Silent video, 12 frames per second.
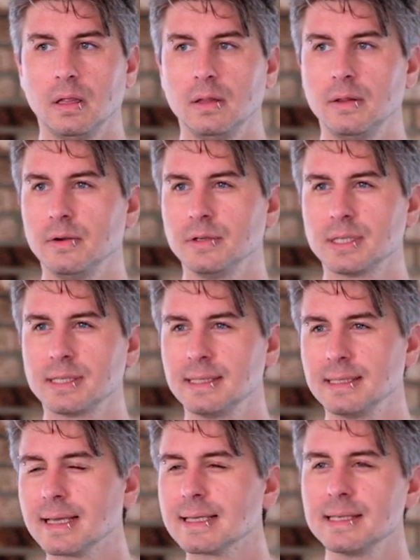there's just
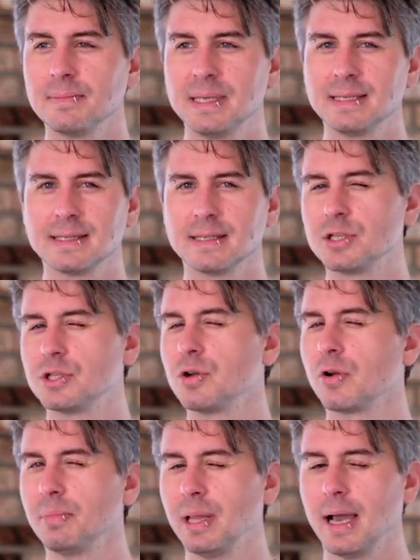these legacy pieces that just
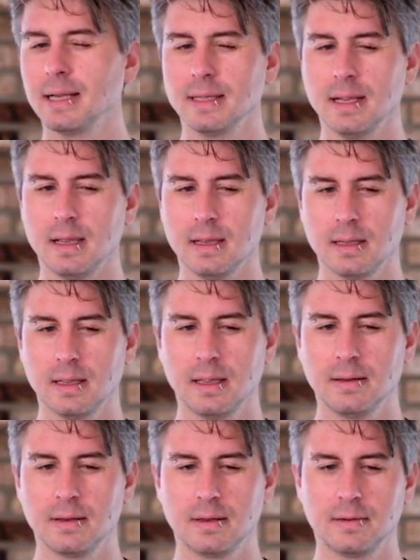don't apply today.
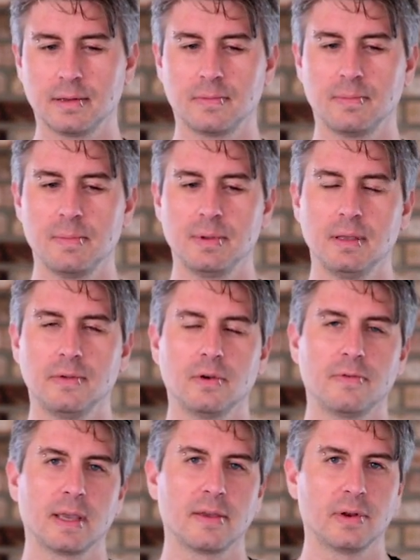And it's maybe easier
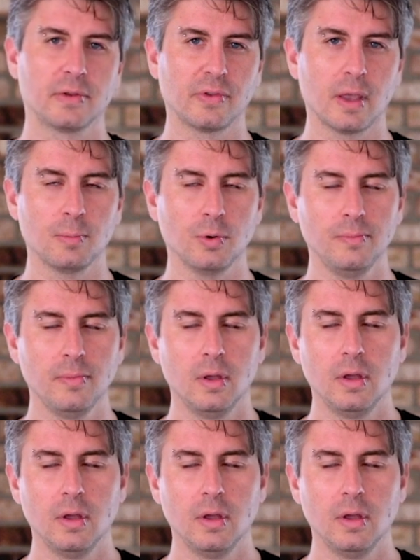if I give an example.